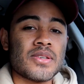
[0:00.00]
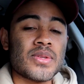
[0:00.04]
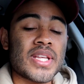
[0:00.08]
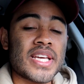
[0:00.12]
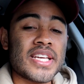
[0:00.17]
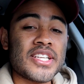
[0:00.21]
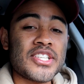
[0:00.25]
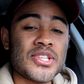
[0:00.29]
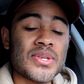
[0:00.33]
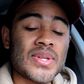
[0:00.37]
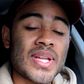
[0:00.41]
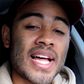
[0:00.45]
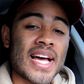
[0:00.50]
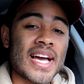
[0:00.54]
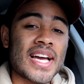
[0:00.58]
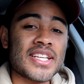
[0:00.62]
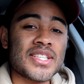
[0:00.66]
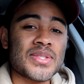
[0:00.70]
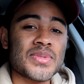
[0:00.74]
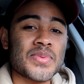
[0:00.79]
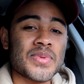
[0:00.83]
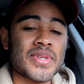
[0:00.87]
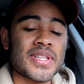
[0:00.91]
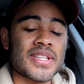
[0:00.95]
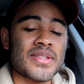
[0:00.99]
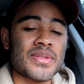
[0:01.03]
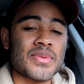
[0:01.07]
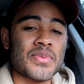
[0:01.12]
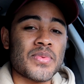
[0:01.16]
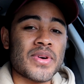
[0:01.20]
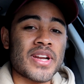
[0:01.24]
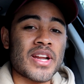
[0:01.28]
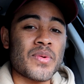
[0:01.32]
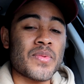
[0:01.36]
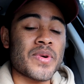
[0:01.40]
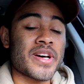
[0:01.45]
the issue lies with
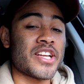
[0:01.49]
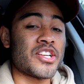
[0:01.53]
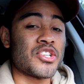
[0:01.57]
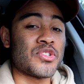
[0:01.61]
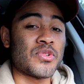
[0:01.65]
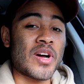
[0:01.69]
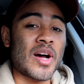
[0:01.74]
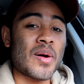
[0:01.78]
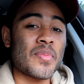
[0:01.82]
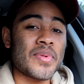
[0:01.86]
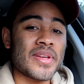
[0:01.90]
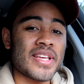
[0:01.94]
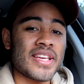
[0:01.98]
when I want to drop a